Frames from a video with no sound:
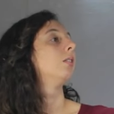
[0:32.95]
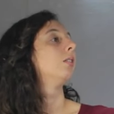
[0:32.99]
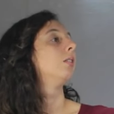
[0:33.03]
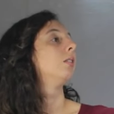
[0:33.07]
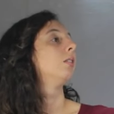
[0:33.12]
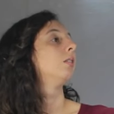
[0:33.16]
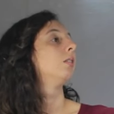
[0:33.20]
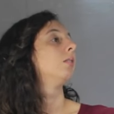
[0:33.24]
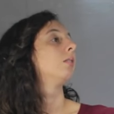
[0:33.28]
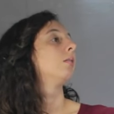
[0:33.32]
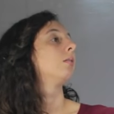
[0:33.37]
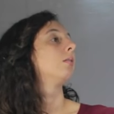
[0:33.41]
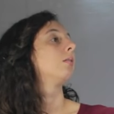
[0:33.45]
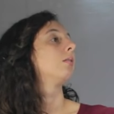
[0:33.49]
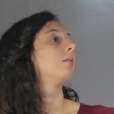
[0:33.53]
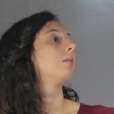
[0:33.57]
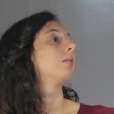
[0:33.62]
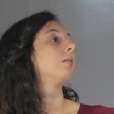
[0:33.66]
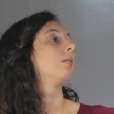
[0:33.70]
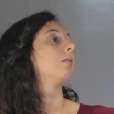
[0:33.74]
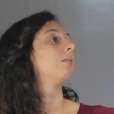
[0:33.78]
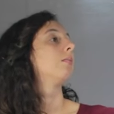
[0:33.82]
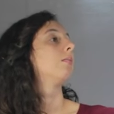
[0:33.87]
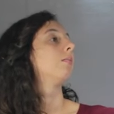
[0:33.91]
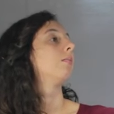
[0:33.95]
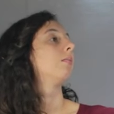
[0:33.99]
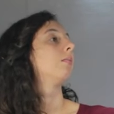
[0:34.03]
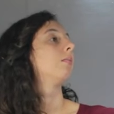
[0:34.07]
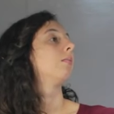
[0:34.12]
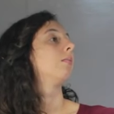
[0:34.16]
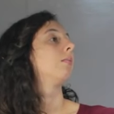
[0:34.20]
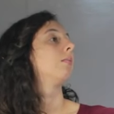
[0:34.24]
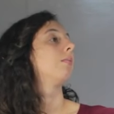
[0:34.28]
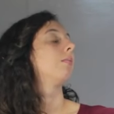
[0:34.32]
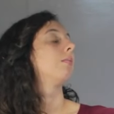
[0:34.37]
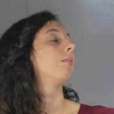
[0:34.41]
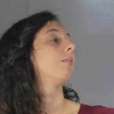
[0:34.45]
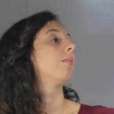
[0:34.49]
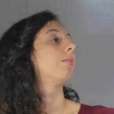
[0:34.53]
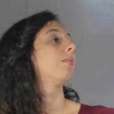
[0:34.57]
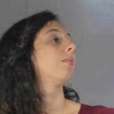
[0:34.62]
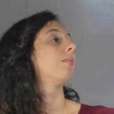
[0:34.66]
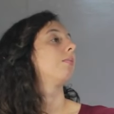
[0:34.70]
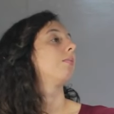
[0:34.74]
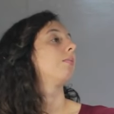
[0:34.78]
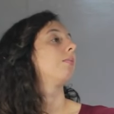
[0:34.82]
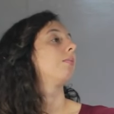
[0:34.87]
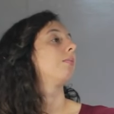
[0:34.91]

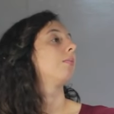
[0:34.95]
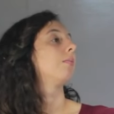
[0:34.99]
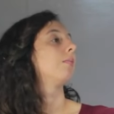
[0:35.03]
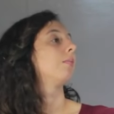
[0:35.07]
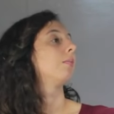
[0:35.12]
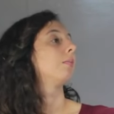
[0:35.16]
Nothing is said.